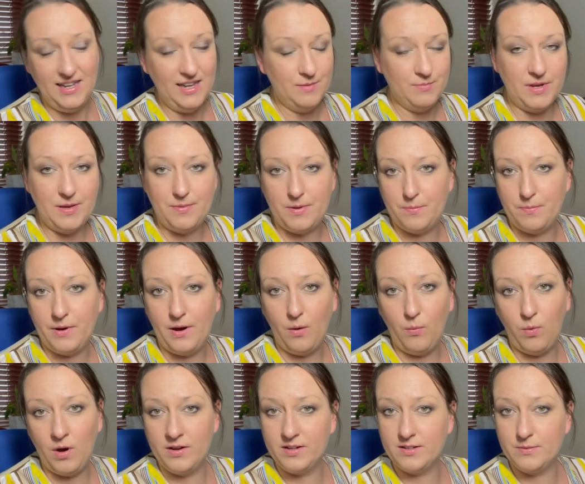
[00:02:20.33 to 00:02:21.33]
maybe but
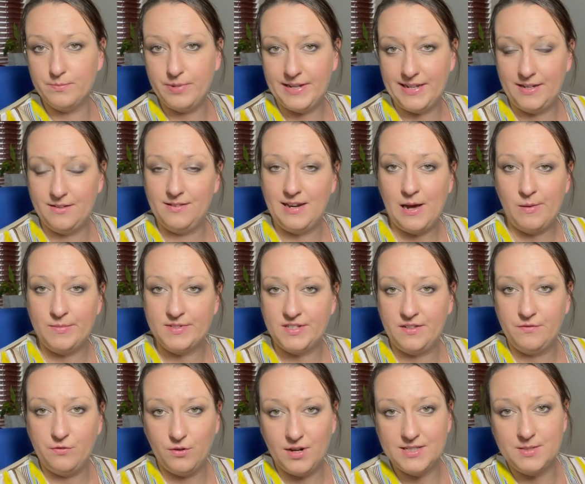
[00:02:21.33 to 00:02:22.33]
one complaint on Amazon
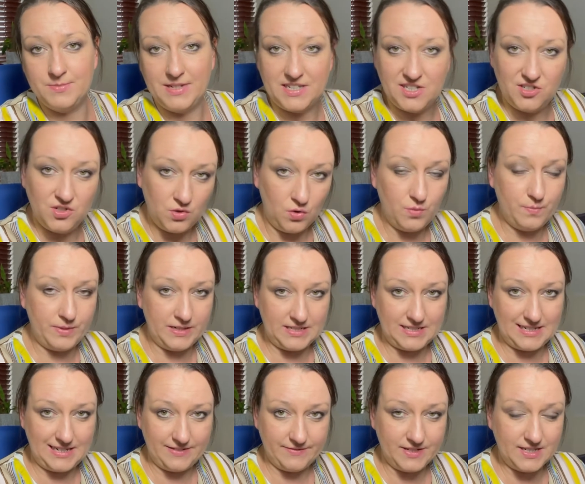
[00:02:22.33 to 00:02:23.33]
for item actually not being
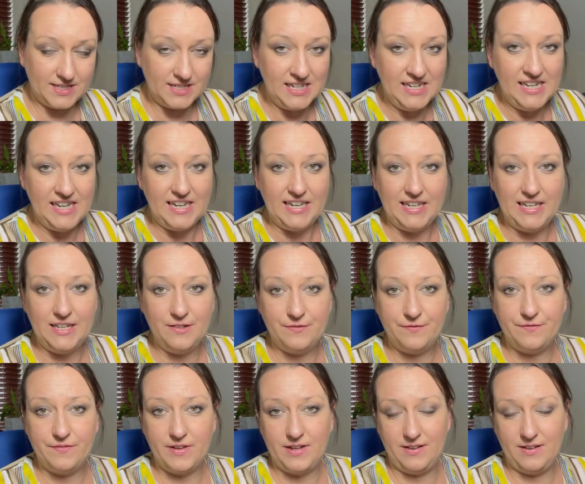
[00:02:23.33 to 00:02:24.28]
delivered. If